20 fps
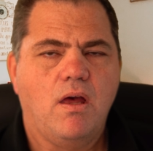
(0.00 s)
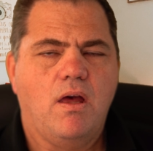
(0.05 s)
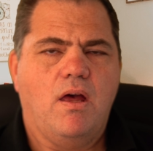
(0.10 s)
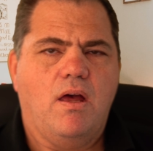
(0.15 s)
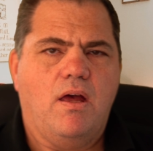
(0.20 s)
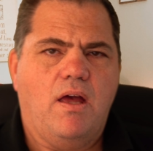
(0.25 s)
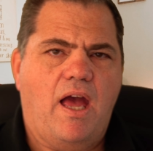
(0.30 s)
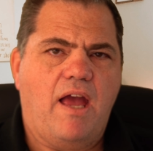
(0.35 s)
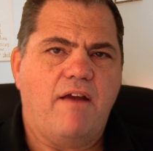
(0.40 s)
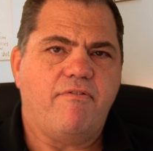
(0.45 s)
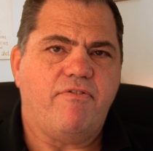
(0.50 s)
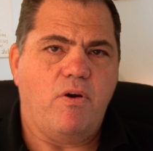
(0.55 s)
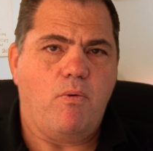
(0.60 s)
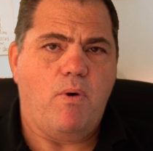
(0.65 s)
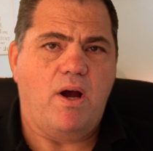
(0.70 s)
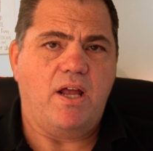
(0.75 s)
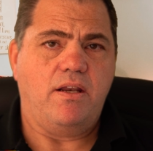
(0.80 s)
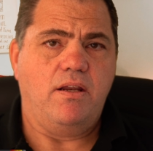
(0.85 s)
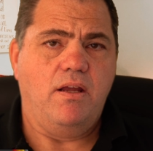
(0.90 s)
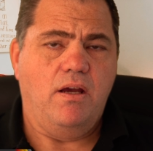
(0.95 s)
Hey
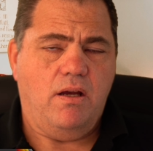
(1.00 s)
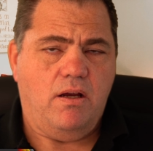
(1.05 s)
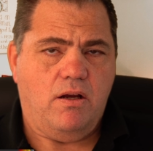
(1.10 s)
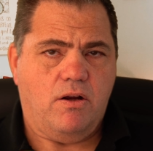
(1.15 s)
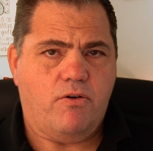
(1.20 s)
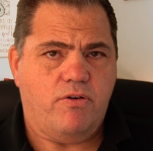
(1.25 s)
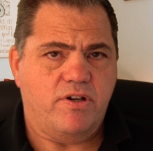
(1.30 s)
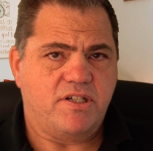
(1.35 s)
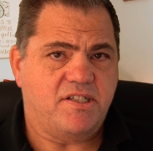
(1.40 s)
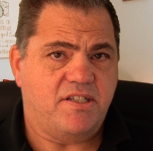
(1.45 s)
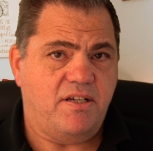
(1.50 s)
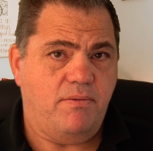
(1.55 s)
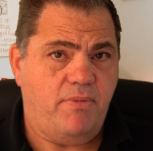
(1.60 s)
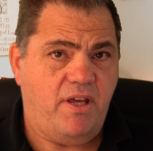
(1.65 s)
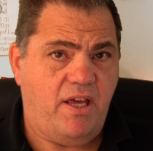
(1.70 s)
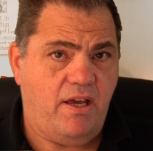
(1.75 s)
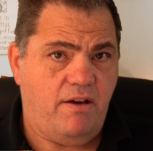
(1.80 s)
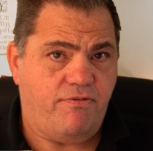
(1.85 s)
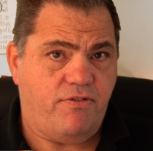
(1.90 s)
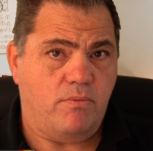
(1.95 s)
everyone, Chris Timm
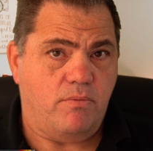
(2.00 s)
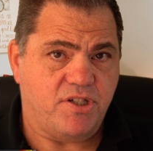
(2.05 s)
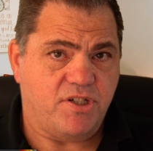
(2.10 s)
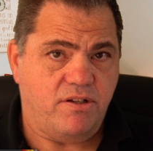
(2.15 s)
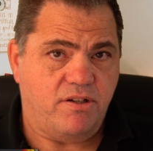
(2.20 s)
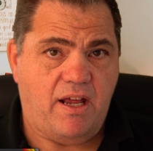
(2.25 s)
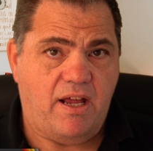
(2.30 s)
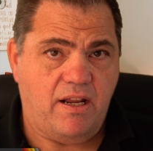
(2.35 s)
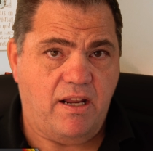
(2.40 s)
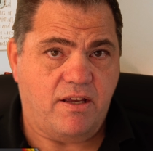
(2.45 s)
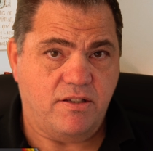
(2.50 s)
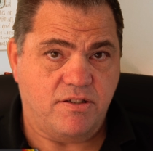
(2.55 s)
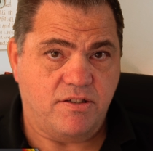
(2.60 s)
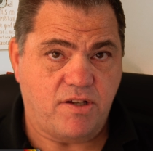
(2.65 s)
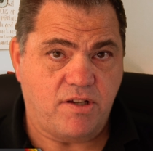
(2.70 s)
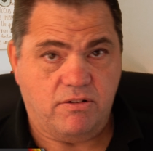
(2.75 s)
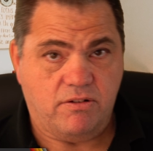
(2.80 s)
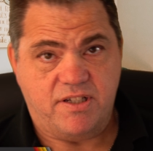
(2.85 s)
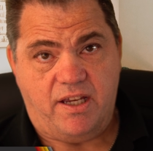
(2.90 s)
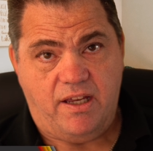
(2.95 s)
here from Sundela
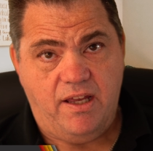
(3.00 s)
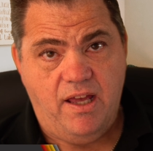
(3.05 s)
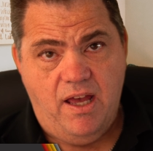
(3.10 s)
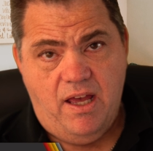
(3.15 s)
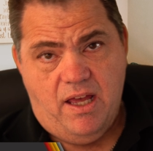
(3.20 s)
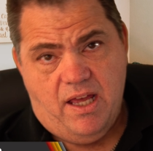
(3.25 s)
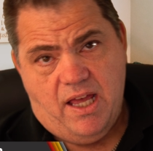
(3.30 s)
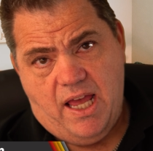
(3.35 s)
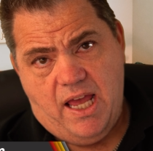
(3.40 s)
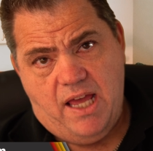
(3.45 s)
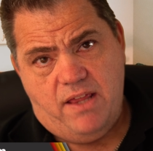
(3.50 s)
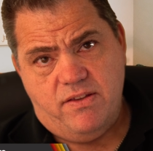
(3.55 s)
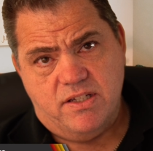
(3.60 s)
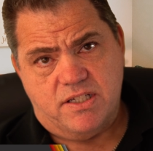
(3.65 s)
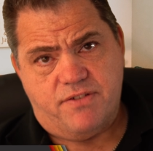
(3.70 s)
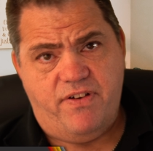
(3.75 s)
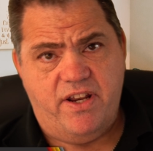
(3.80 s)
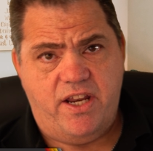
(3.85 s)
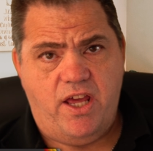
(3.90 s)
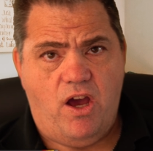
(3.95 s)
Consulting. In this
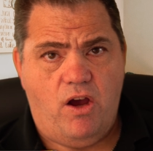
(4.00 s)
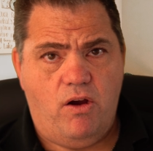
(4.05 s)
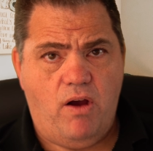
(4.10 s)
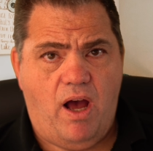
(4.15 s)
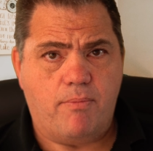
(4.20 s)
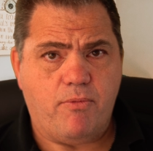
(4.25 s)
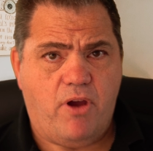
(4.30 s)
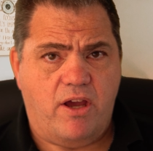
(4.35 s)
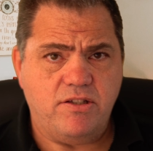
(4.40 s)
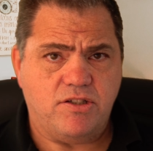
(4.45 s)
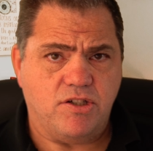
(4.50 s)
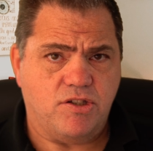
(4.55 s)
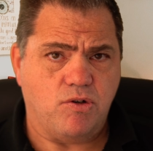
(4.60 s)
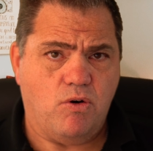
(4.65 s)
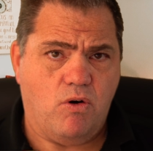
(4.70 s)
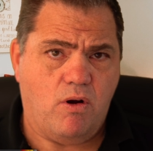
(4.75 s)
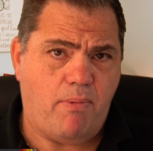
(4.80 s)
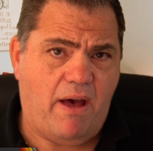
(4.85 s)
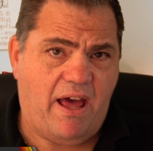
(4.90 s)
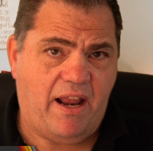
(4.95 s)
video I'm going to talk
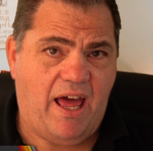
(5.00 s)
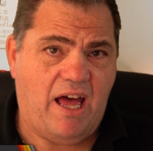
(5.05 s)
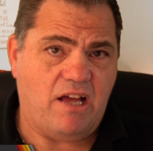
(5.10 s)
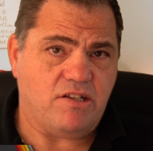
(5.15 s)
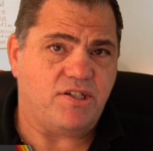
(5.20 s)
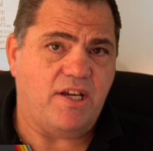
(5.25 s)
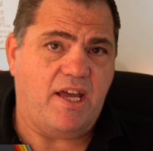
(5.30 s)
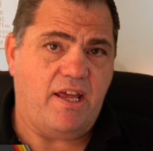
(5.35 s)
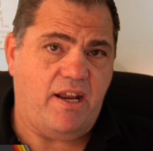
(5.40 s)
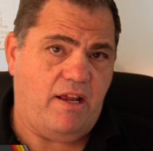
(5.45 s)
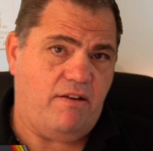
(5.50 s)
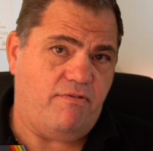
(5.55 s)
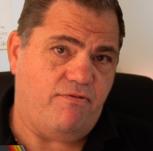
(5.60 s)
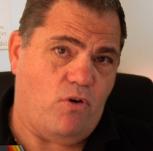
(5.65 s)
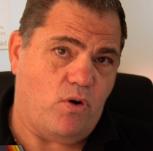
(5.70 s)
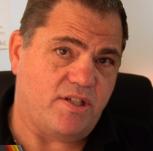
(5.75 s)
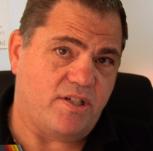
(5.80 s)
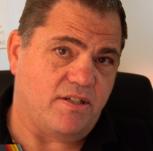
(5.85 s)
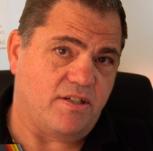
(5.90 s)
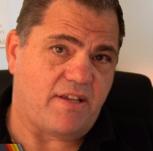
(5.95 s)
about how to get
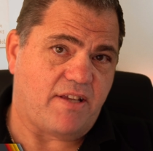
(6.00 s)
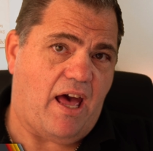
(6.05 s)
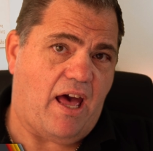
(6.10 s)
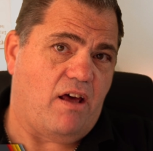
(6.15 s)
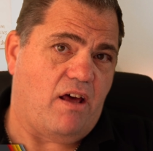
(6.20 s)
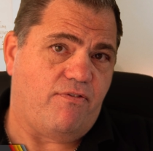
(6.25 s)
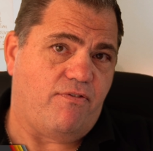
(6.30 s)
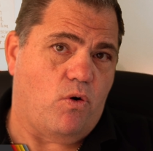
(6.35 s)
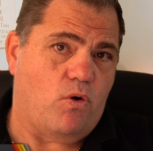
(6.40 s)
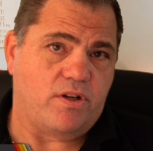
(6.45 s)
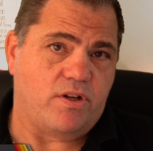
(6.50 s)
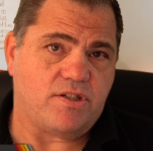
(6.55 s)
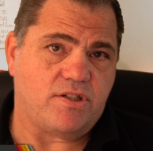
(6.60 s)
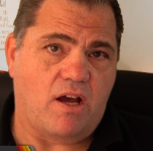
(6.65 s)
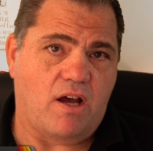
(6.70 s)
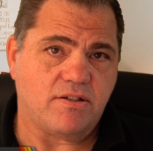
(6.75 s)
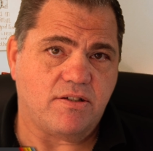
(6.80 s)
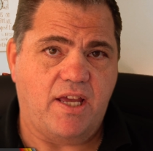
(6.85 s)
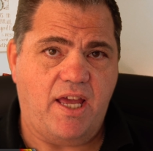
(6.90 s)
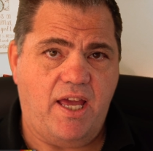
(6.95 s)
invoices out of
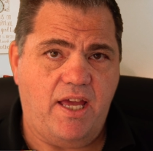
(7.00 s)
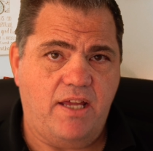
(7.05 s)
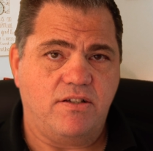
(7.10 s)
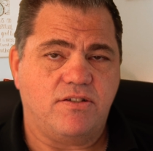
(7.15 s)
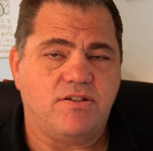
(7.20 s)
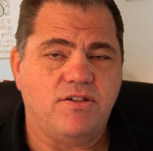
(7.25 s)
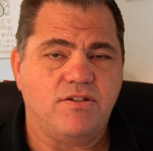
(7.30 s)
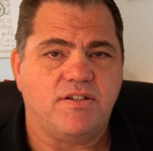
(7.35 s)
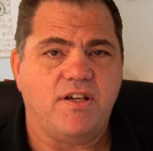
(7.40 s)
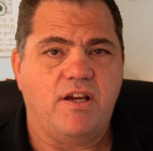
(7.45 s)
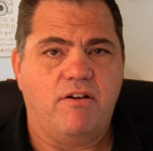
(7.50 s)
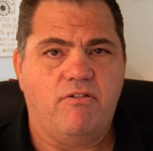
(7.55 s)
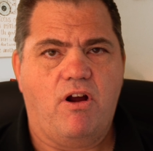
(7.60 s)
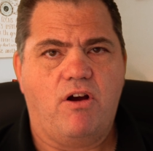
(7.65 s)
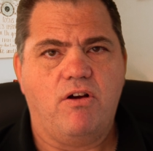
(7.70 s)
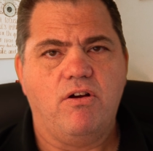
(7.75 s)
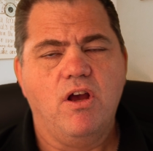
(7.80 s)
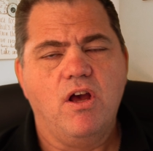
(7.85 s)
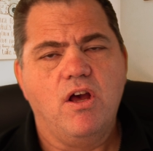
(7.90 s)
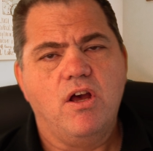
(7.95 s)
Autotask into Xero
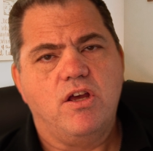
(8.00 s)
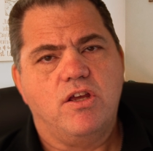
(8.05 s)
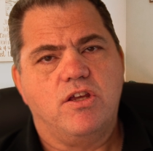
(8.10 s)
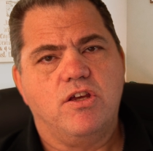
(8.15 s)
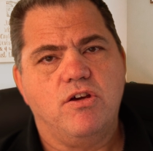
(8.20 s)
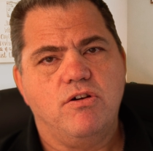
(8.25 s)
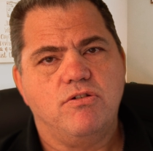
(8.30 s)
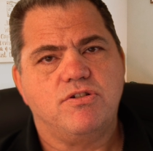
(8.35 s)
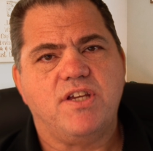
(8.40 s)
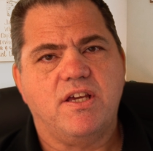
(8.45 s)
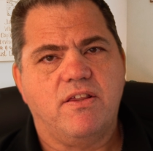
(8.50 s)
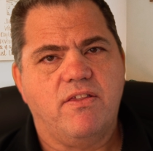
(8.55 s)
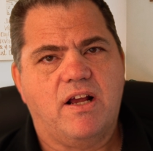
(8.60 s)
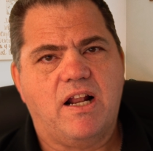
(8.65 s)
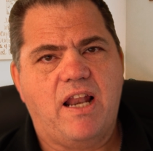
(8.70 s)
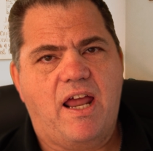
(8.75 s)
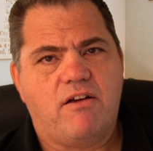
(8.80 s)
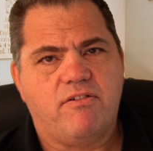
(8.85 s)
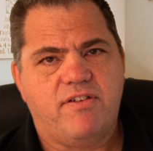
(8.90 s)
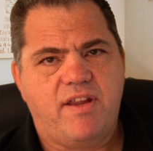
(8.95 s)
using the
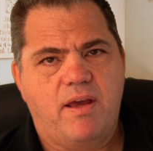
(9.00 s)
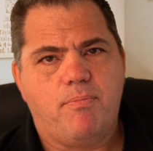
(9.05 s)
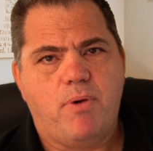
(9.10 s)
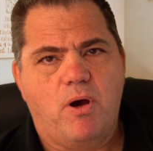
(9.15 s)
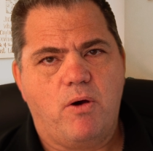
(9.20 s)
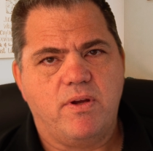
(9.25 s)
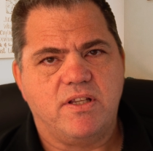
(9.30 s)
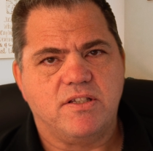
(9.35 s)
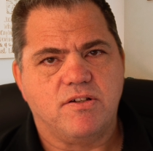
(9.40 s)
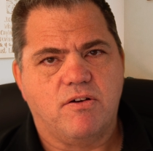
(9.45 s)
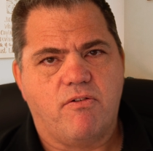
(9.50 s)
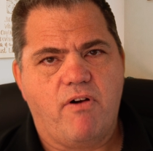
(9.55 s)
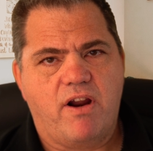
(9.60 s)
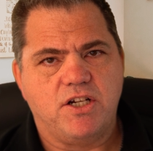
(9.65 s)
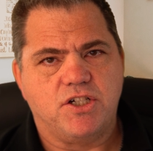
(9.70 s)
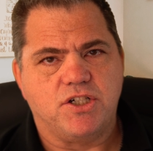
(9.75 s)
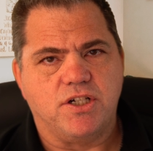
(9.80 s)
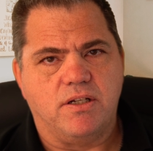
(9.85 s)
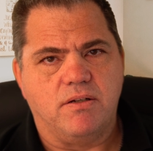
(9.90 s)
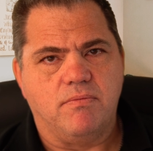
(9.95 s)
Cloud Depot
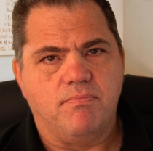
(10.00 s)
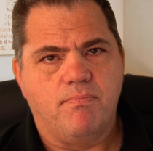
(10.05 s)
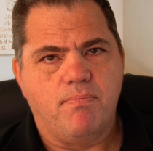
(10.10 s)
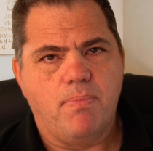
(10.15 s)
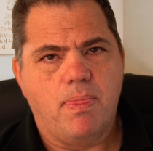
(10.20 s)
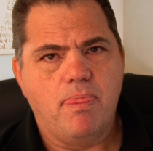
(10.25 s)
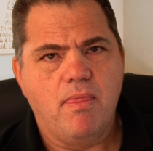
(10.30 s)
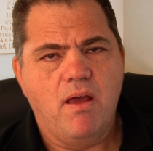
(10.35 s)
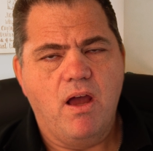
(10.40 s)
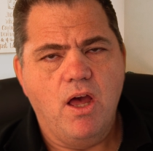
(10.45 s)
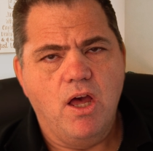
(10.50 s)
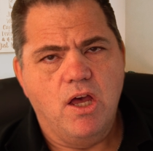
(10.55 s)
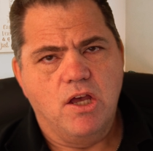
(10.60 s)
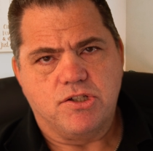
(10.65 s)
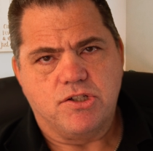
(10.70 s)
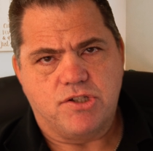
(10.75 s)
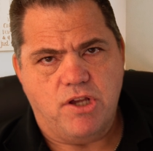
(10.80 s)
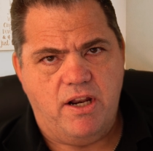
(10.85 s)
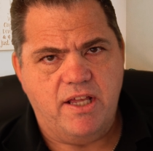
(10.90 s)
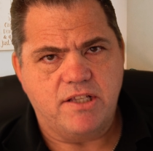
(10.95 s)
integration.
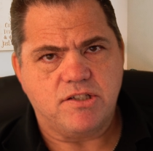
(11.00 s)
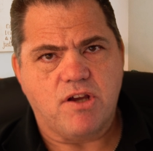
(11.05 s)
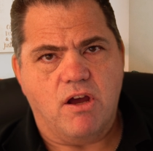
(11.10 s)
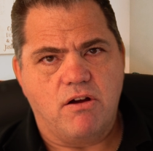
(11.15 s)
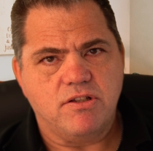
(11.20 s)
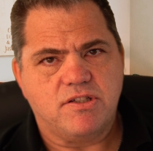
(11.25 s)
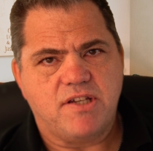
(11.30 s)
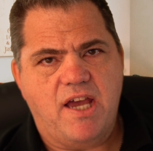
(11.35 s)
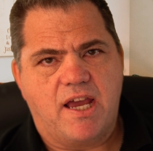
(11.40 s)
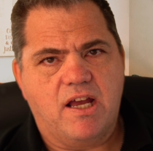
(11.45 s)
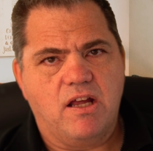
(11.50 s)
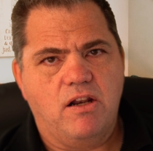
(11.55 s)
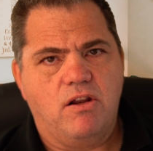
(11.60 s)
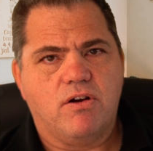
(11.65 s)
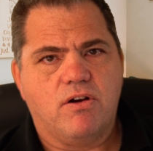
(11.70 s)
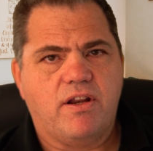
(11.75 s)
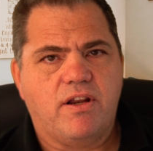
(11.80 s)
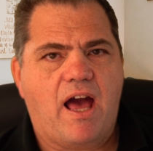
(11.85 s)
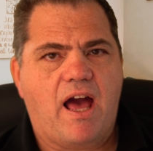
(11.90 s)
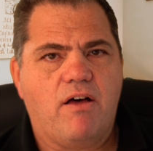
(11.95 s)
So let's go and take a look
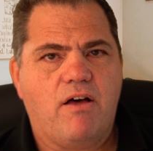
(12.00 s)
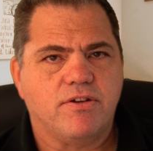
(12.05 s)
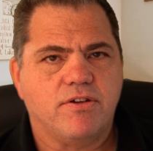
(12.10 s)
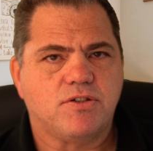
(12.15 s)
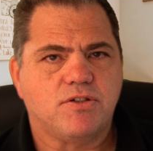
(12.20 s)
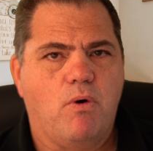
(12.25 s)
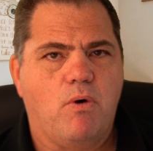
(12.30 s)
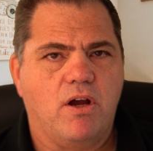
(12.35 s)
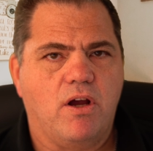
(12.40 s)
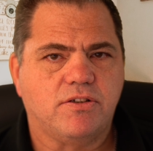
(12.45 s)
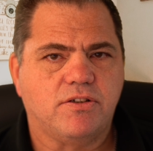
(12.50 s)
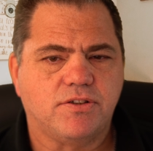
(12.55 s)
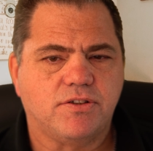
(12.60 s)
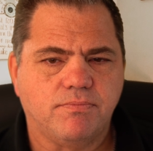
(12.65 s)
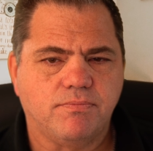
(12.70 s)
at how this works.